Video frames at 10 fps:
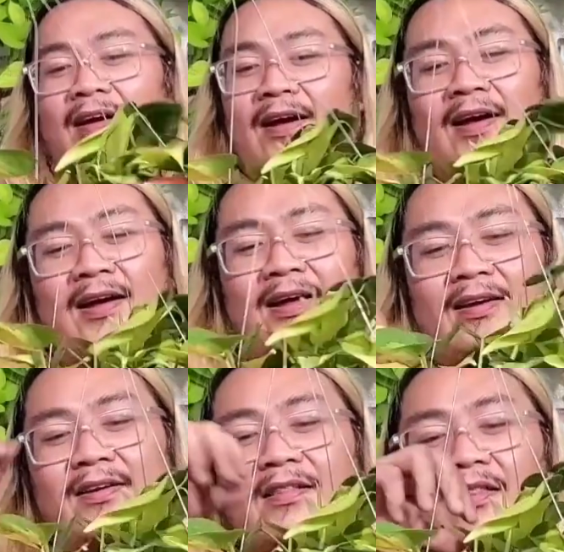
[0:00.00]

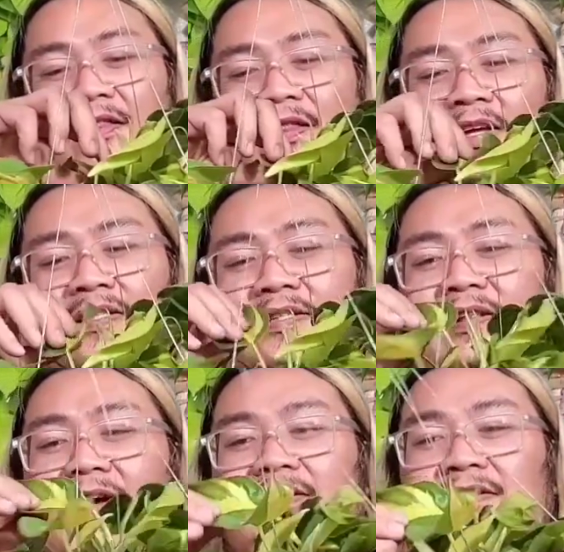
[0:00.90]
and this
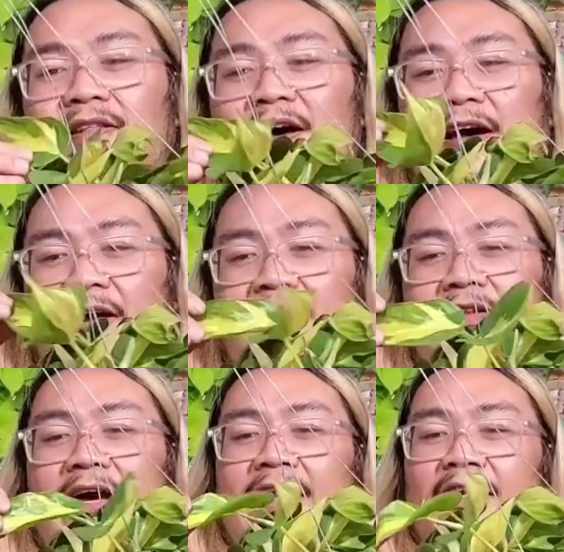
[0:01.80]
landslide
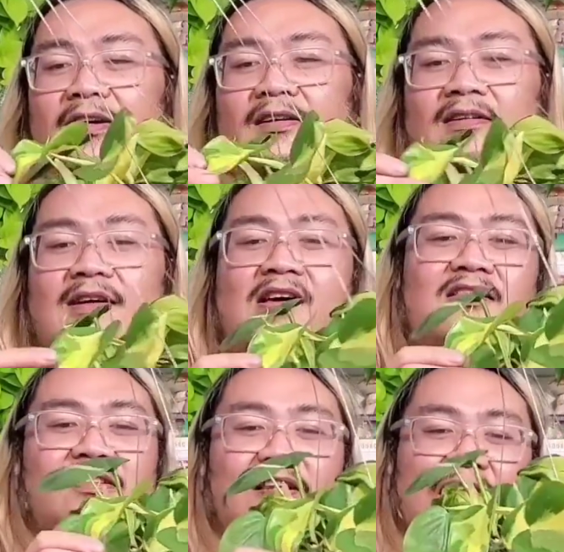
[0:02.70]
like
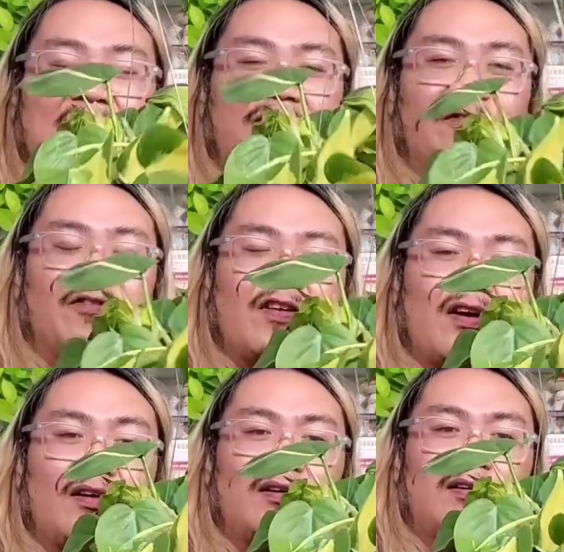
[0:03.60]
leaf,
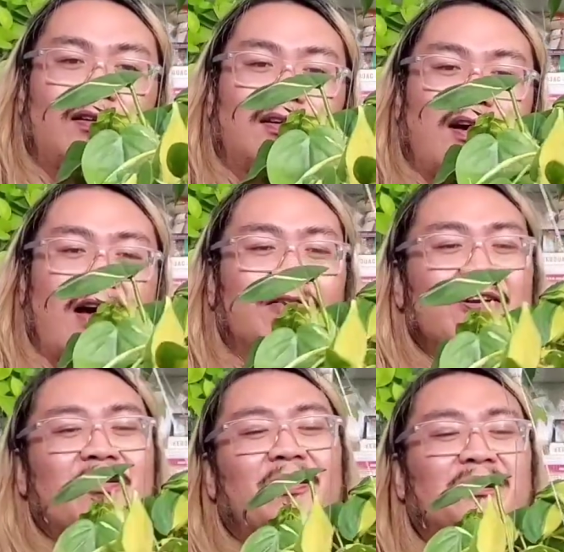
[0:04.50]
I don't
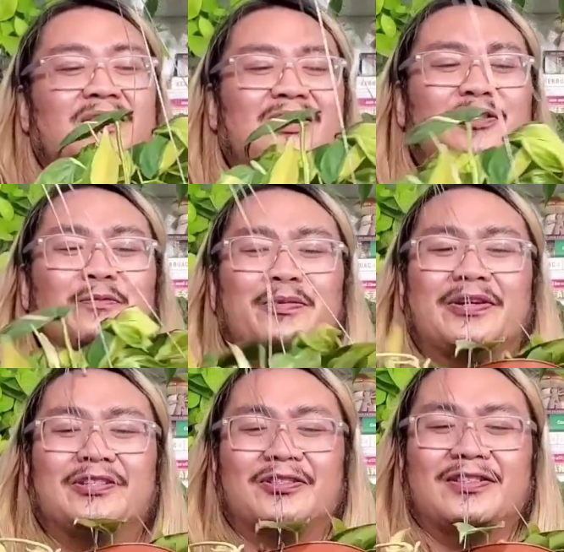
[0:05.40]
know, it was just super
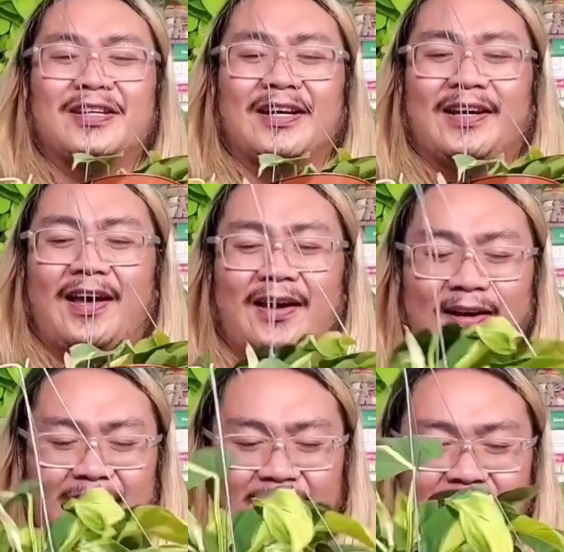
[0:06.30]
interesting,
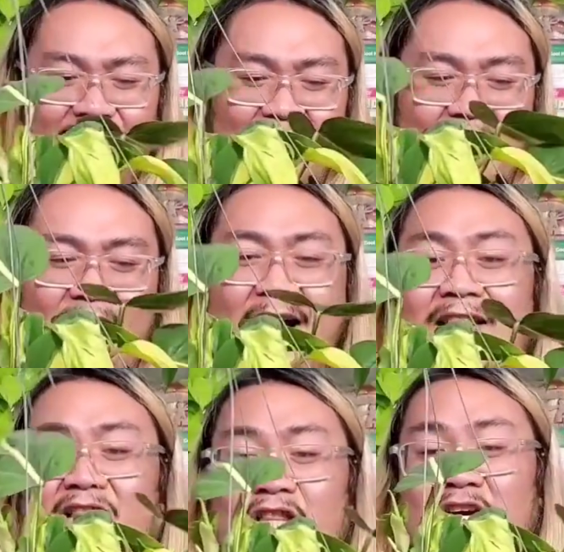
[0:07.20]
and I
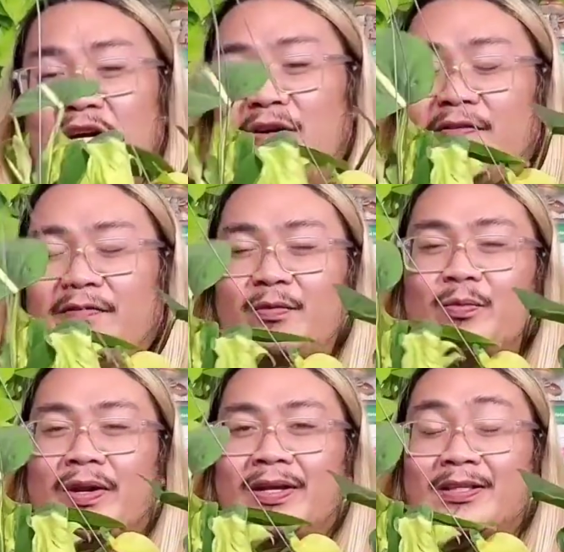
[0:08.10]
love
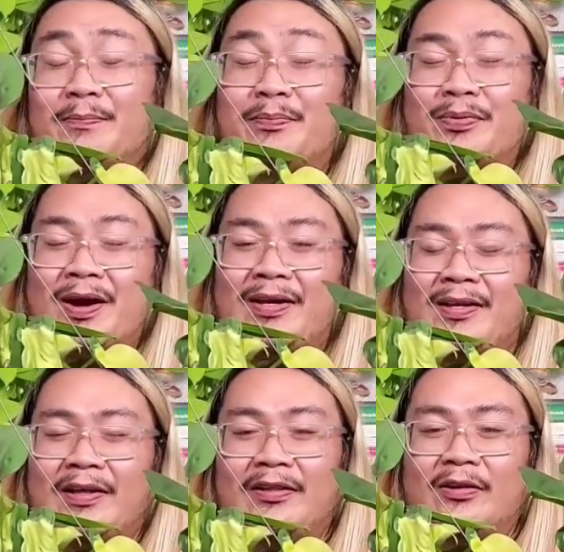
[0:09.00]
when it's bright
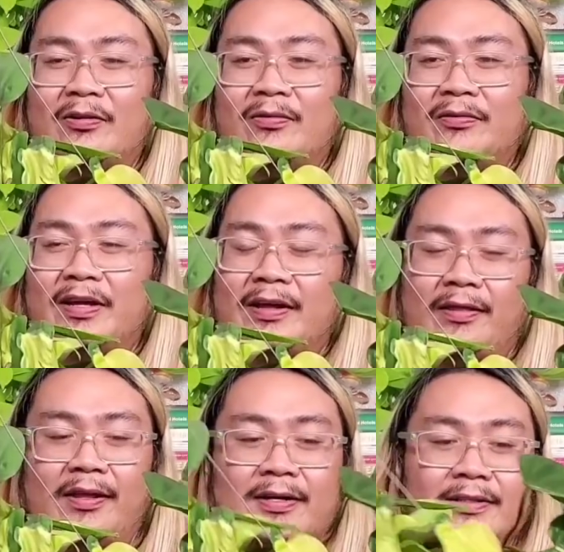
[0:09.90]
yellow like
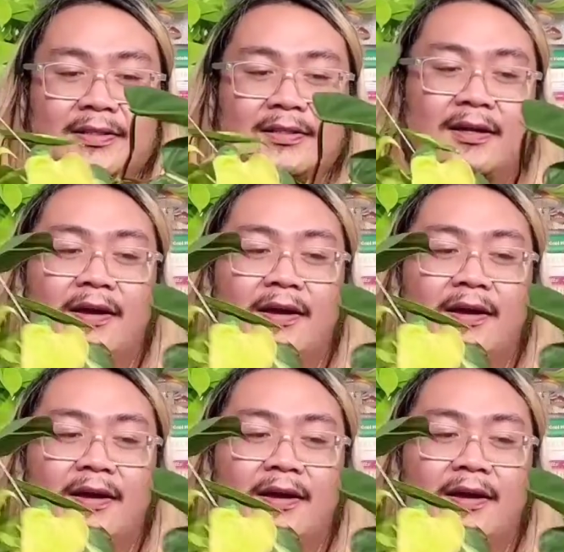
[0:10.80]
this.